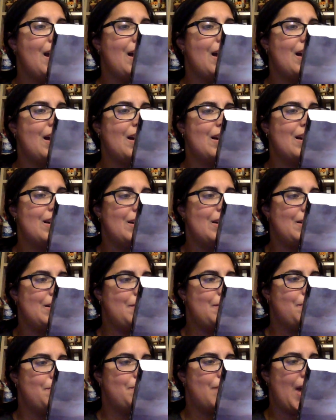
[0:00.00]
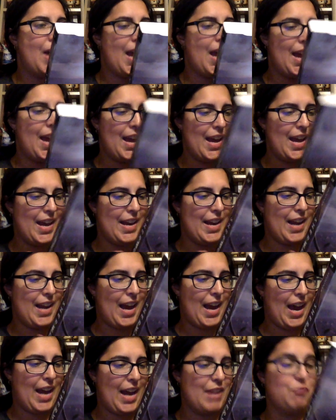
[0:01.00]
and I
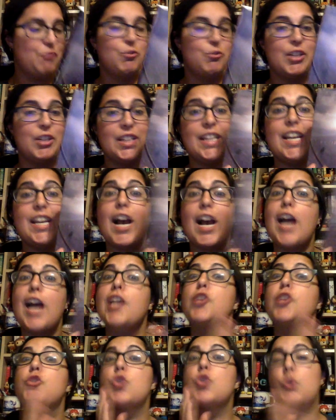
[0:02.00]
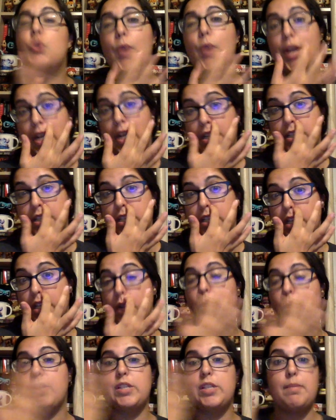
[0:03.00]
enjoyed Hunted.
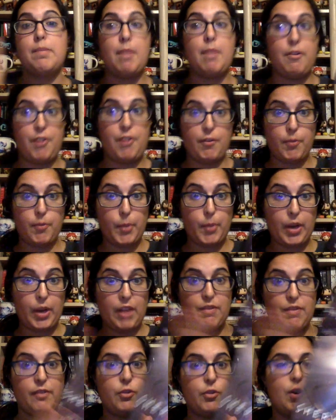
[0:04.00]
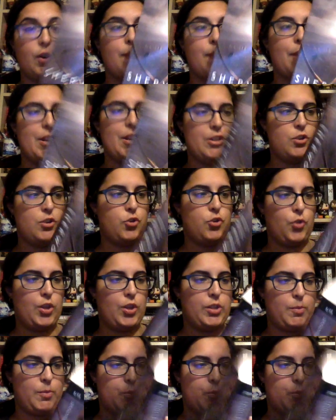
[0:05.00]
It wasn't my favorite book I've ever read, but I did enjoy it, so